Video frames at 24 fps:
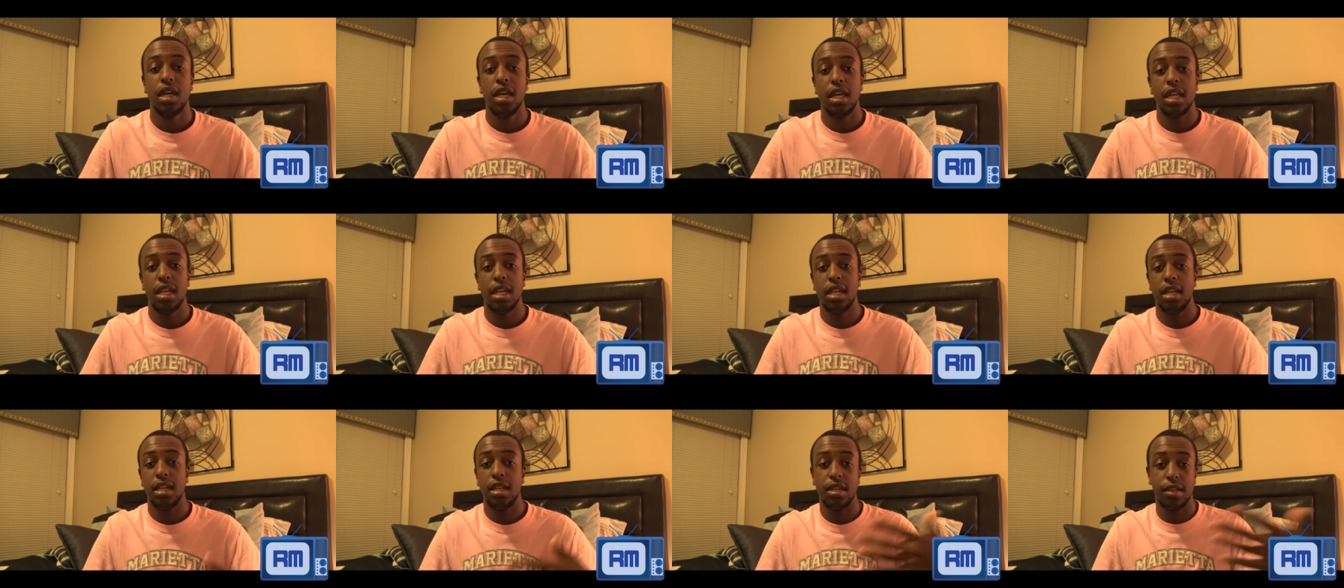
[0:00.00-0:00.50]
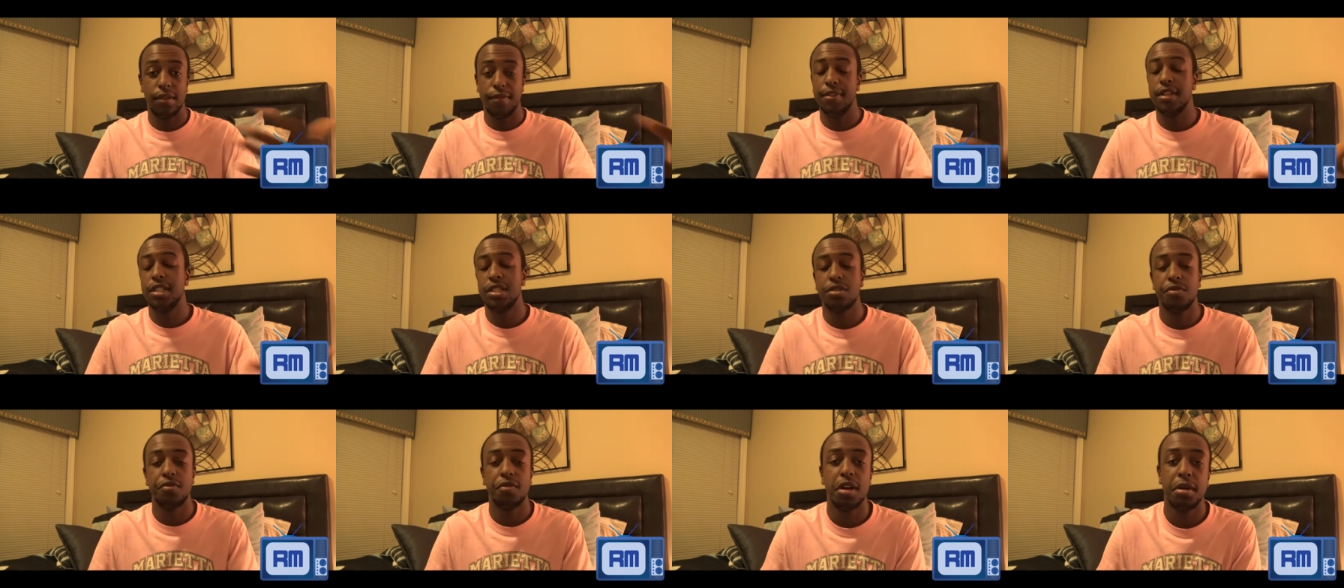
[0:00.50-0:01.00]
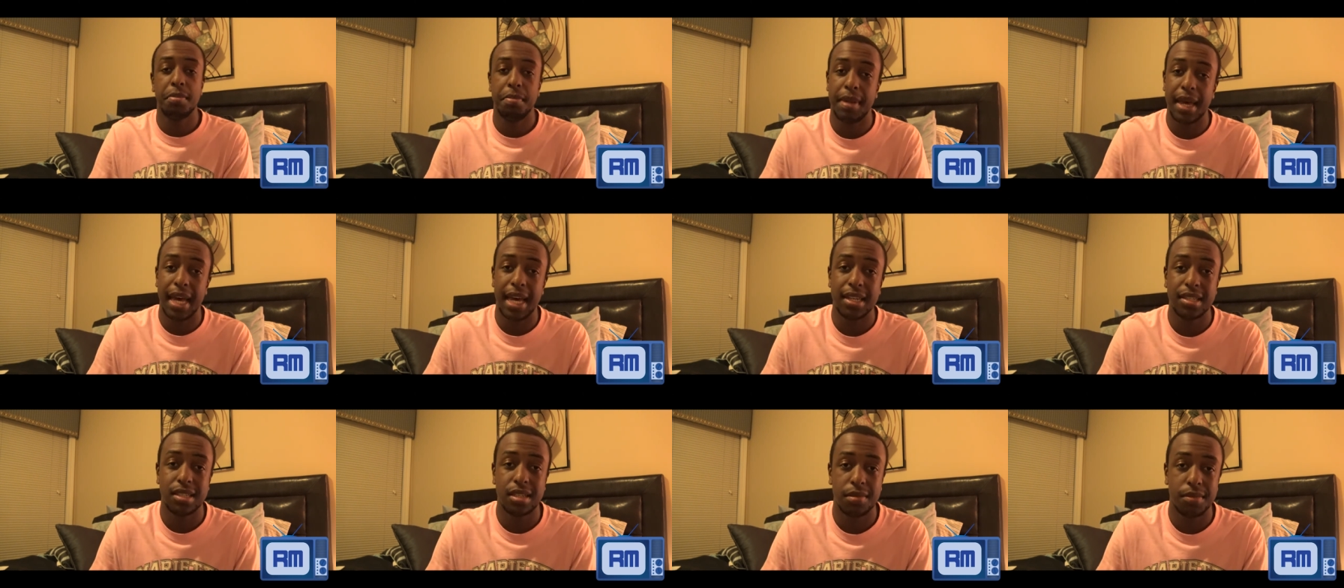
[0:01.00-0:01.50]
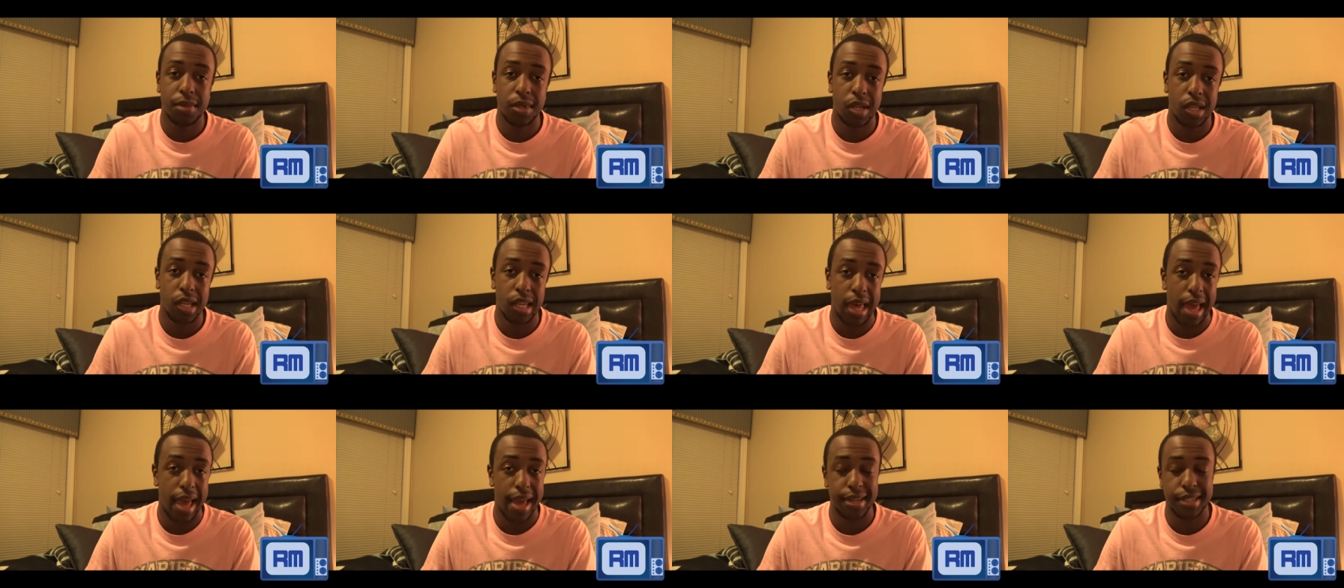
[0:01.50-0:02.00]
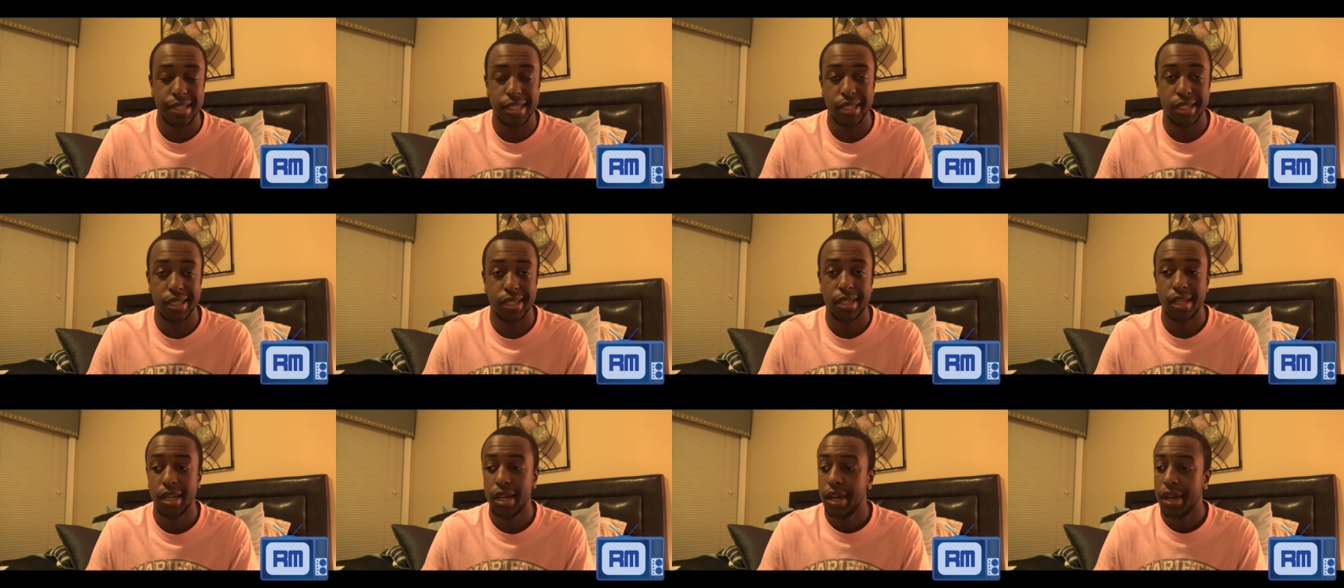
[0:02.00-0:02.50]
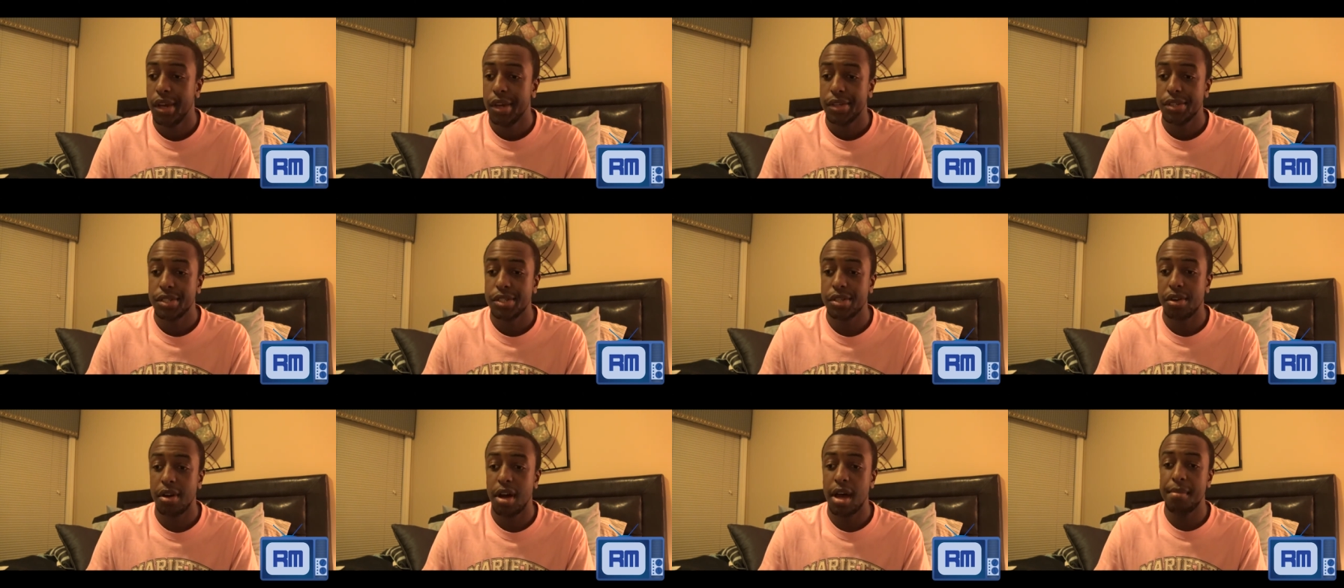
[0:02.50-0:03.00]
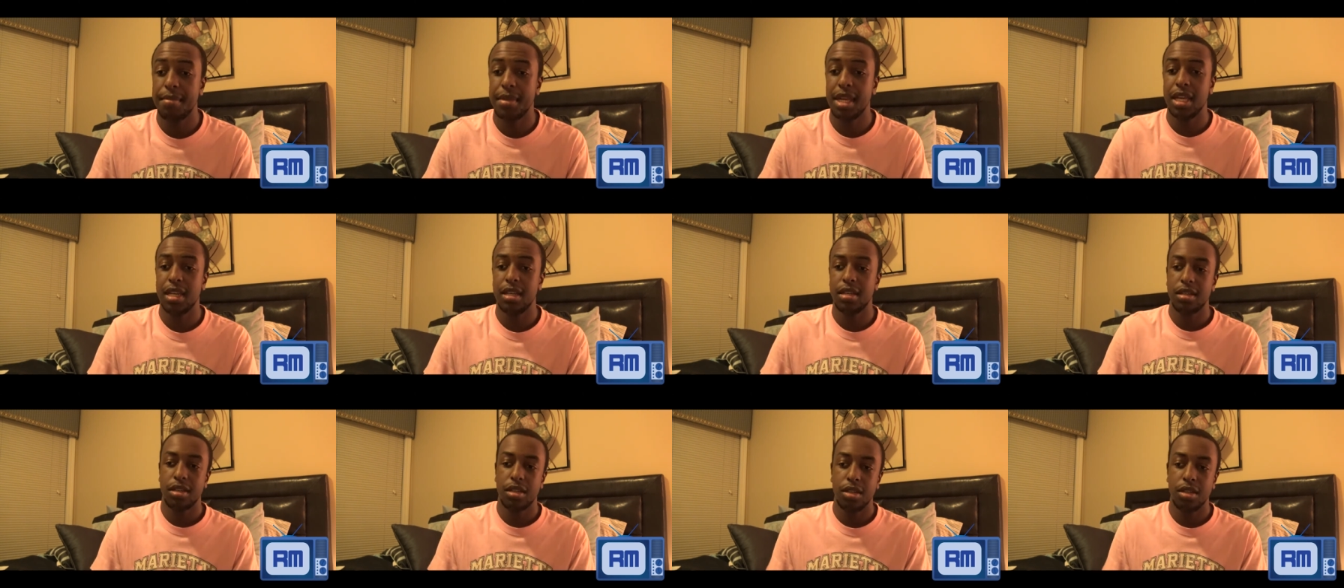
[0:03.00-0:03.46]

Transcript: and in Division 1 basketball last year. So I mean,